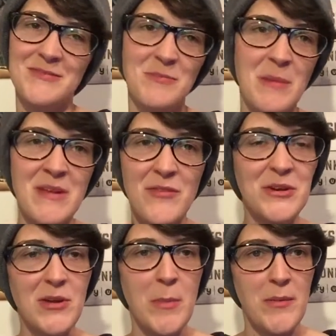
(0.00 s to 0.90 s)
I'm never
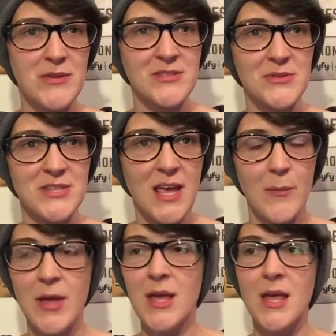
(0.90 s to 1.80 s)
gonna remember this dude's
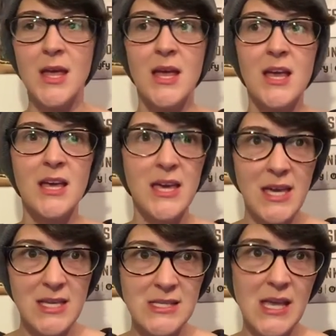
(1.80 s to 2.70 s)
name.
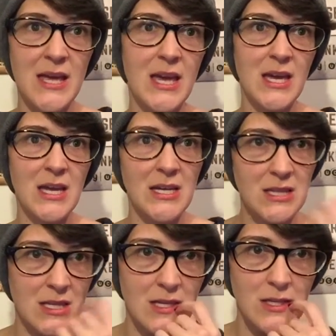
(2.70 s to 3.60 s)
He's like, hey,
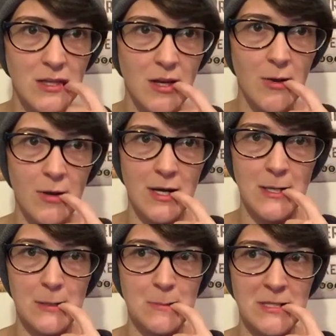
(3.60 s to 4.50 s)
Ethan,
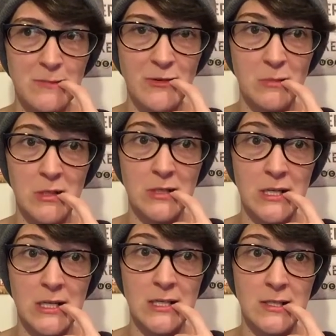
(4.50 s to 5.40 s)
it's a full moon
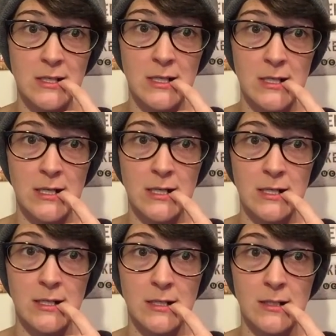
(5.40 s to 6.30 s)
tonight, so you gotta,
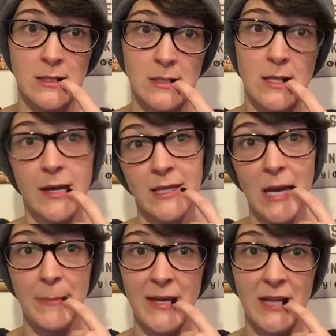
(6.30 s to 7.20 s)
I'll lock you
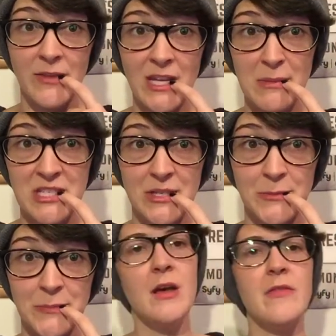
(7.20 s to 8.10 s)
up again if you need me
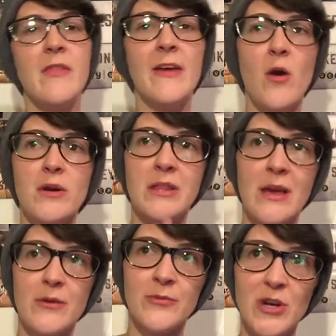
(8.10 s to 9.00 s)
to. Then they go into the
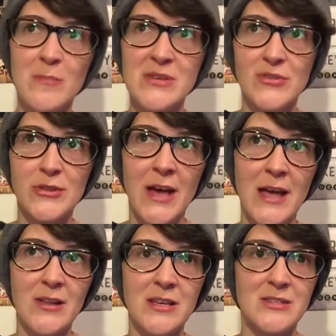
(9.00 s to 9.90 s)
other room. Mr.
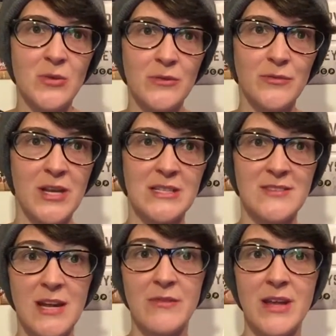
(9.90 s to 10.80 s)
Lyle has told
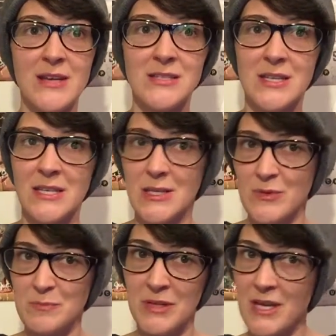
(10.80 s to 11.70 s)
Frankenstein and Vanessa that he
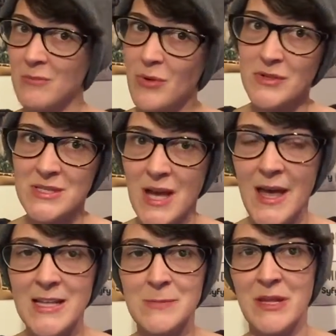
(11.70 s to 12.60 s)
was playing both
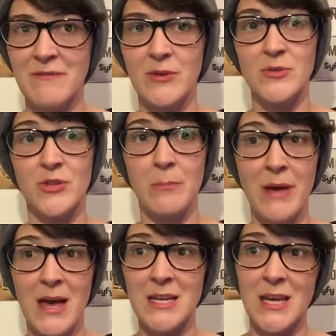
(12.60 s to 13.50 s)
sides, but he feels really
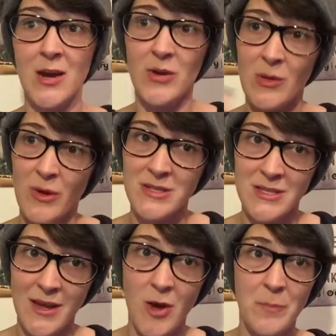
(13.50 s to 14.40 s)
bad now, and he wants
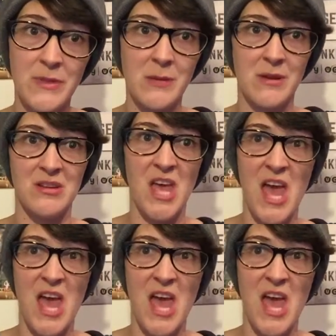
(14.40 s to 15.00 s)
to help them and